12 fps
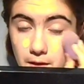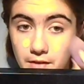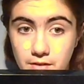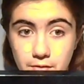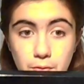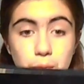
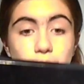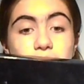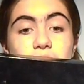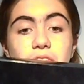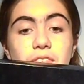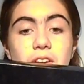I've never
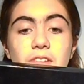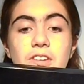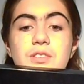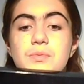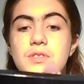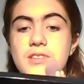worn this
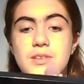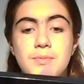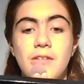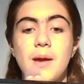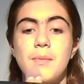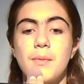foundation with this
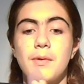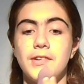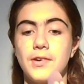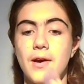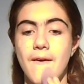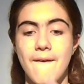primer
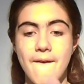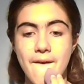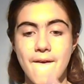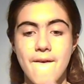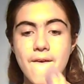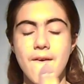before,
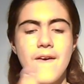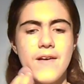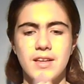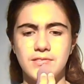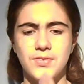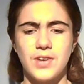
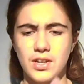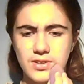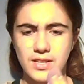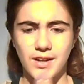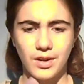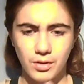as far
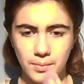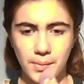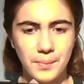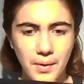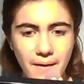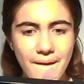as I can
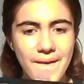remember.